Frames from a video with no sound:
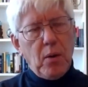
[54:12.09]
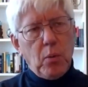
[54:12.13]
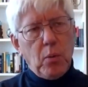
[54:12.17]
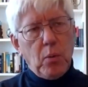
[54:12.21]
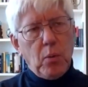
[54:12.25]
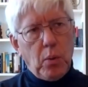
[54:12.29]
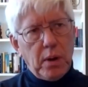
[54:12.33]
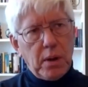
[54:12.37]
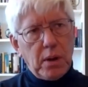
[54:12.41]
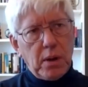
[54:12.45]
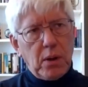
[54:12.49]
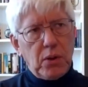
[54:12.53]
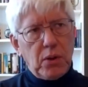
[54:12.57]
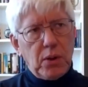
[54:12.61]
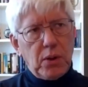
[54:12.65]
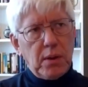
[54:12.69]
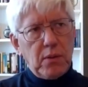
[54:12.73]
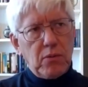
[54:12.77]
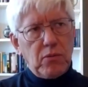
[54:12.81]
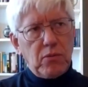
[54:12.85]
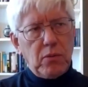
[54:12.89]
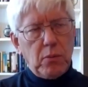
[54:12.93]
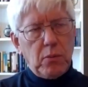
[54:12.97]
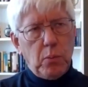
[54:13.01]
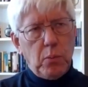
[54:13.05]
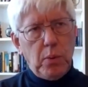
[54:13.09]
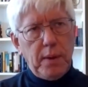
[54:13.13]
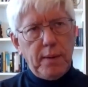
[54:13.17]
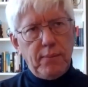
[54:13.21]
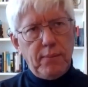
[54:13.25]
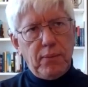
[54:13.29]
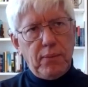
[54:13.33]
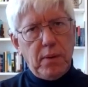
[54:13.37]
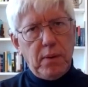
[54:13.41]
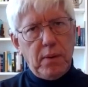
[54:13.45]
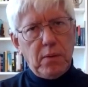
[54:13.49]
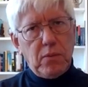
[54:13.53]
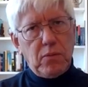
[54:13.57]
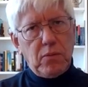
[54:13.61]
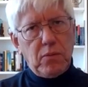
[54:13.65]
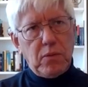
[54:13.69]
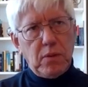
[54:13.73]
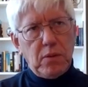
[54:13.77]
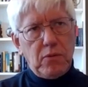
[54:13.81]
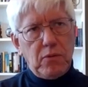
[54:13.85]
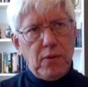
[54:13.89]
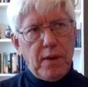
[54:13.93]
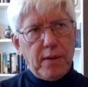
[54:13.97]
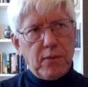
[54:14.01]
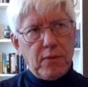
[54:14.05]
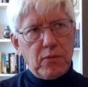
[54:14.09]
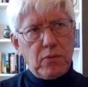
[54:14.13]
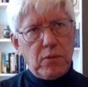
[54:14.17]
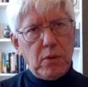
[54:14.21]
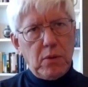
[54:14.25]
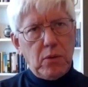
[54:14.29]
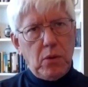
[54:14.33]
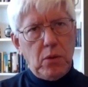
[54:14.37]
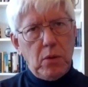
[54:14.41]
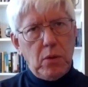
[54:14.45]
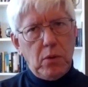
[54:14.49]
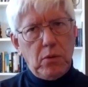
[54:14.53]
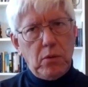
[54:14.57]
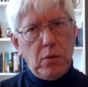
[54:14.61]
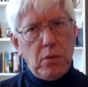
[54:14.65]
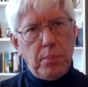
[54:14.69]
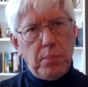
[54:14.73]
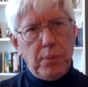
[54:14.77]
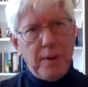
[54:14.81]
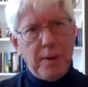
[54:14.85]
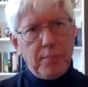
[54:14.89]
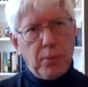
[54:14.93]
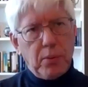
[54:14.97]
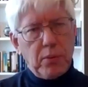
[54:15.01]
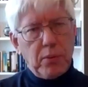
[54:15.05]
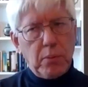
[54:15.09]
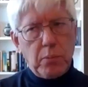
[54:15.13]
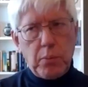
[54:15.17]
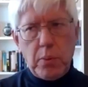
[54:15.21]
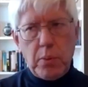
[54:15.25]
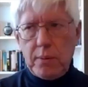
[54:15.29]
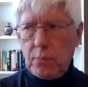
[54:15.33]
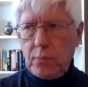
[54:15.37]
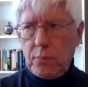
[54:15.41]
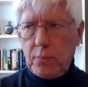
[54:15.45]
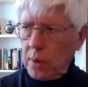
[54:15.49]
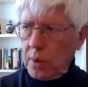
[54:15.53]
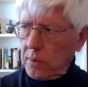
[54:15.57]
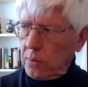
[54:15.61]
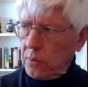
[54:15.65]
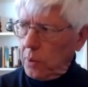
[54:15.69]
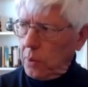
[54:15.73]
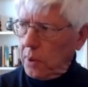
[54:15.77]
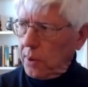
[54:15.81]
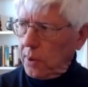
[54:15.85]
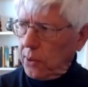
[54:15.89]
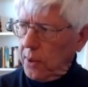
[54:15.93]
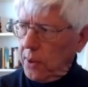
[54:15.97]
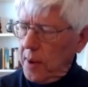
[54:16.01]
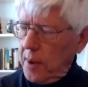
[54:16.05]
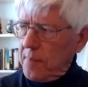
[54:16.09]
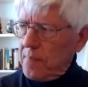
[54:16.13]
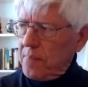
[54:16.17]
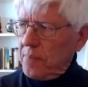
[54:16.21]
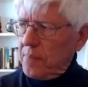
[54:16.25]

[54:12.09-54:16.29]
One of the things that we've suggested to people that we've worked with